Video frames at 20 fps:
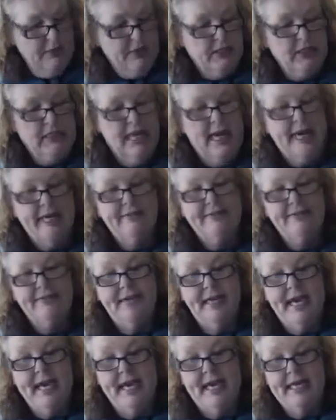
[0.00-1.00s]
Life
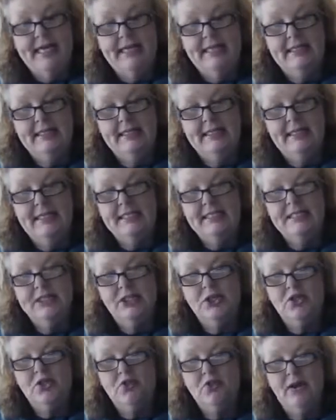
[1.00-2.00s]
9 is a
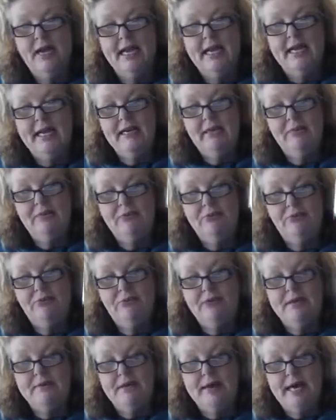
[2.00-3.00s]
great
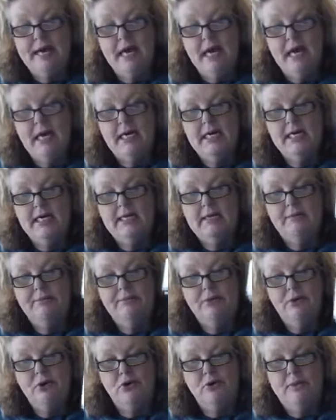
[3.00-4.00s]
prebiotic,
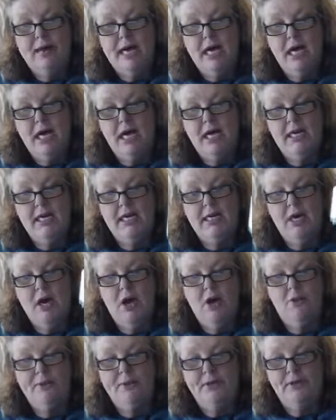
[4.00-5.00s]
probiotic,
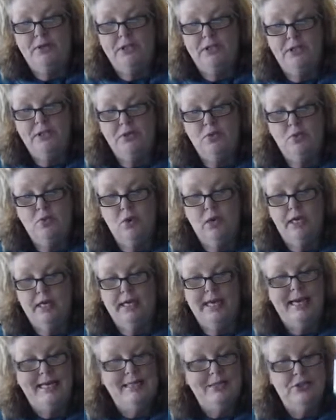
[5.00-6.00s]
all built into one.
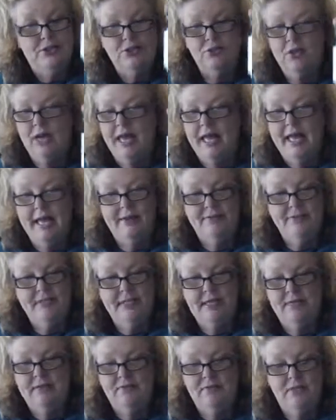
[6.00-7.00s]
I do not have to
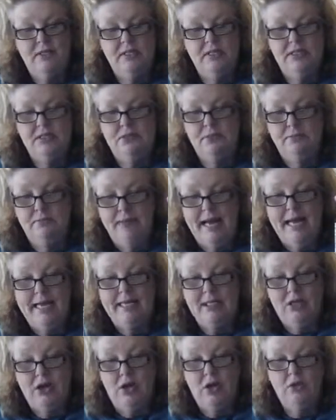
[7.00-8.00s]
give this to my
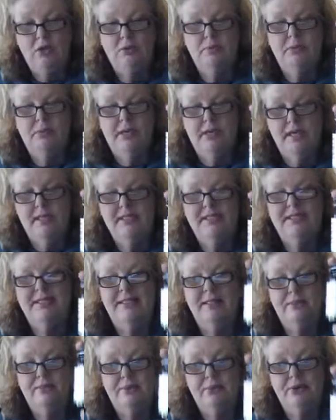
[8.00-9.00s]
dogs because
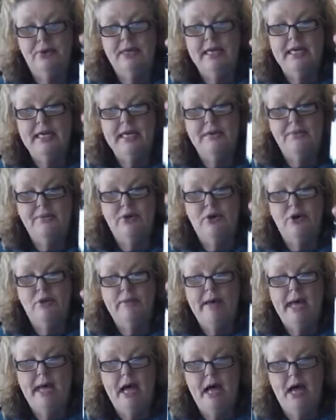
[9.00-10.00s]
the pre and
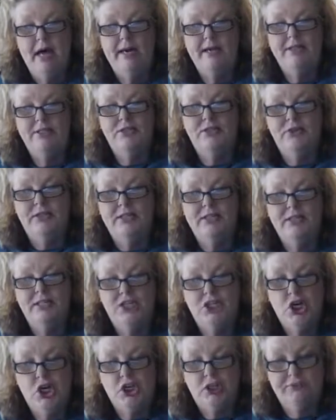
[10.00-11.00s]
probiotics are in the
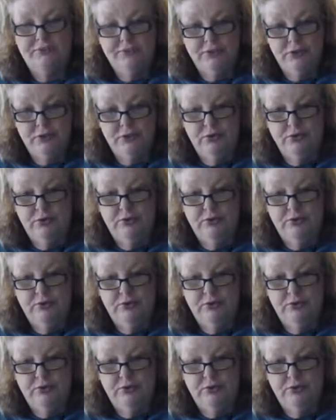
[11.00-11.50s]
dog food.